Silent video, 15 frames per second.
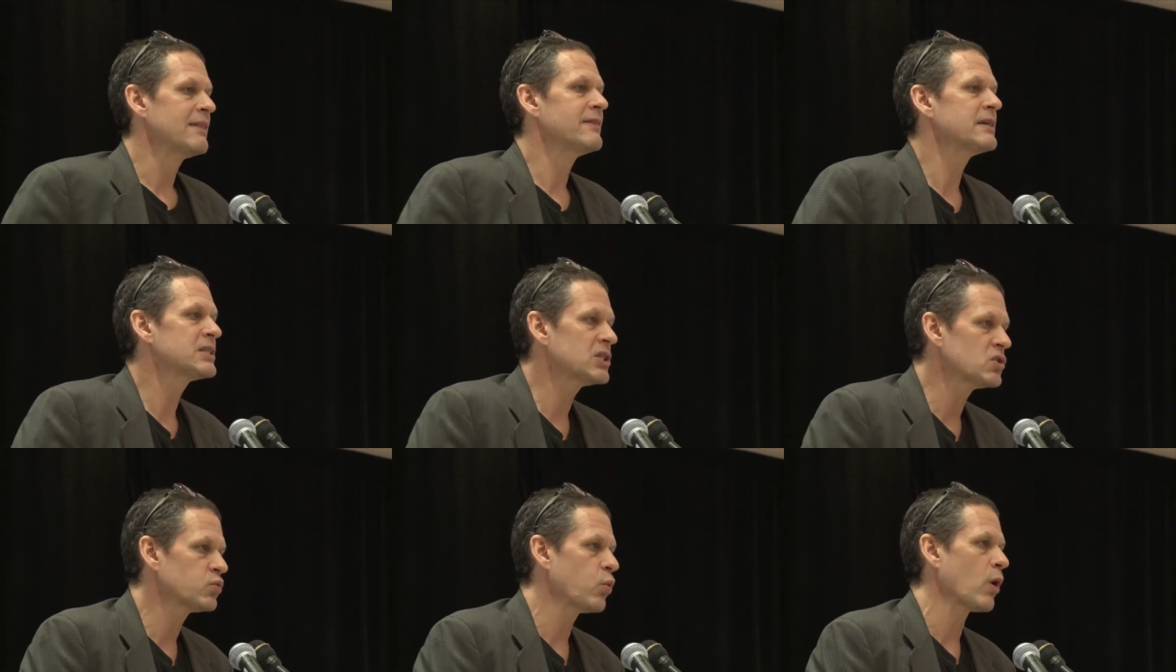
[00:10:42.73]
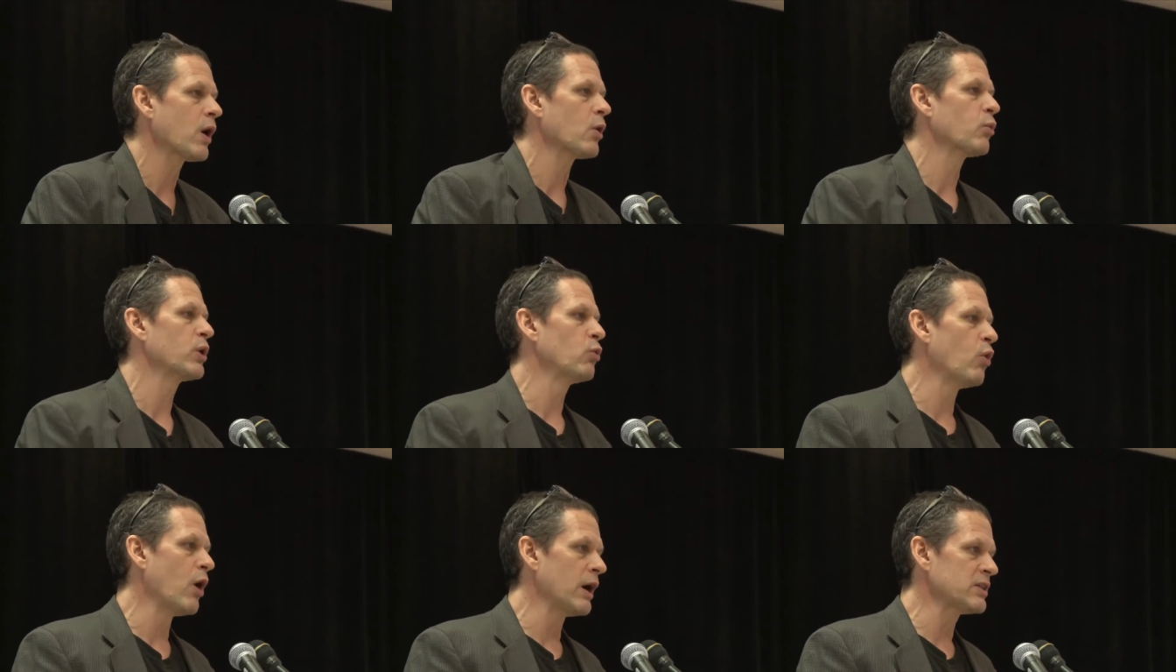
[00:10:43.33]
This is where
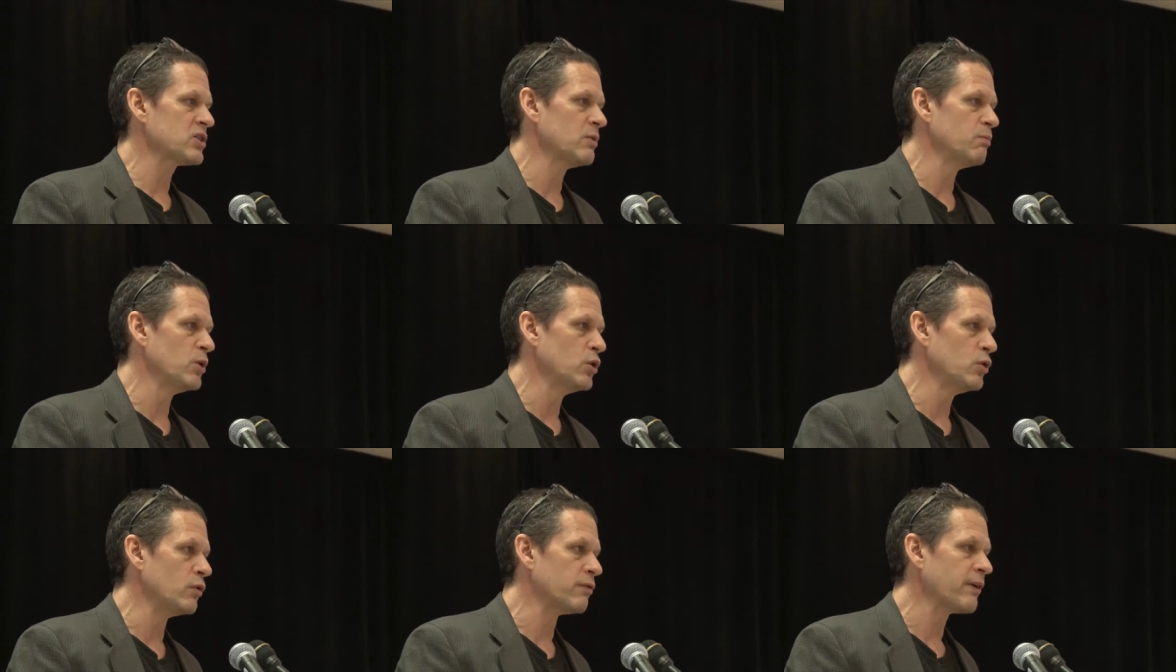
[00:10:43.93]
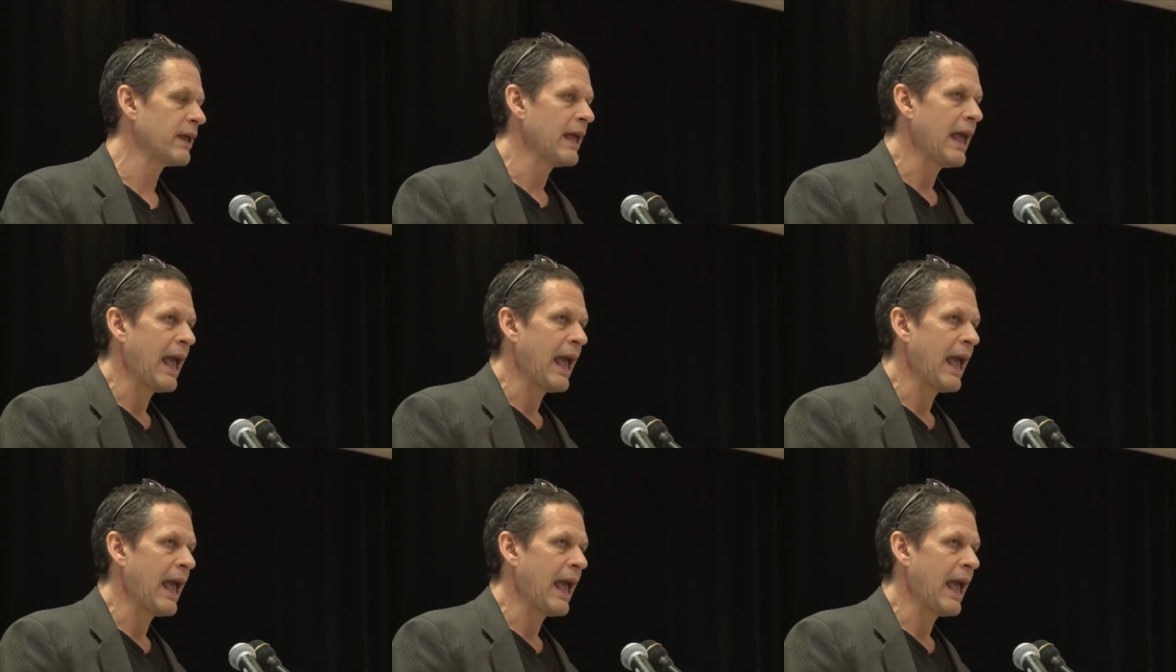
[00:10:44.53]
we want to move.